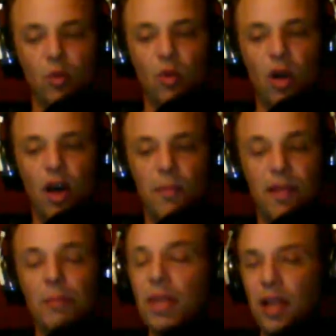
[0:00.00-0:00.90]
to Rob
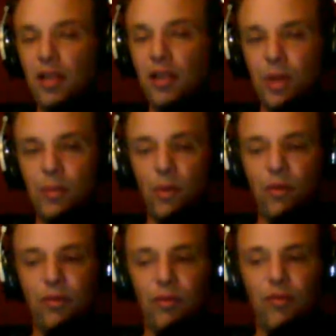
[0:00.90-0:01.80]
and many other
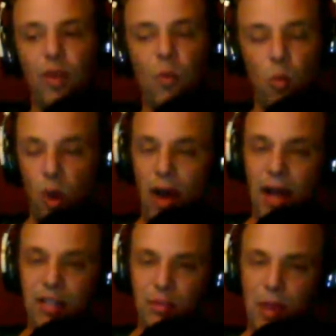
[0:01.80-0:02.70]
people, front
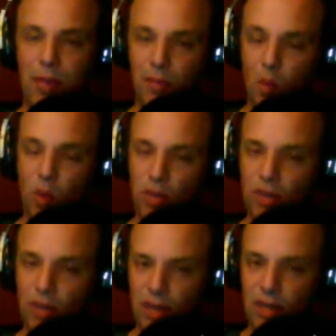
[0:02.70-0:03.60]
wides make more
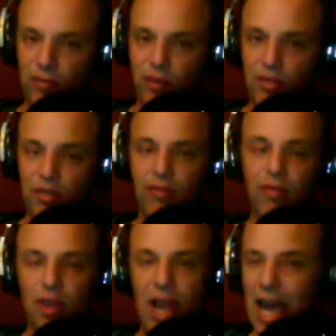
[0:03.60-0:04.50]
difference than
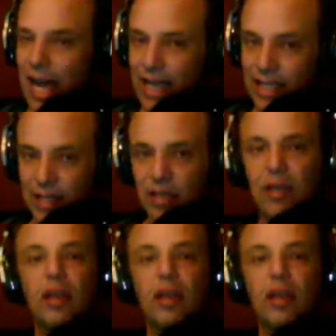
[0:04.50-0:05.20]
front heights.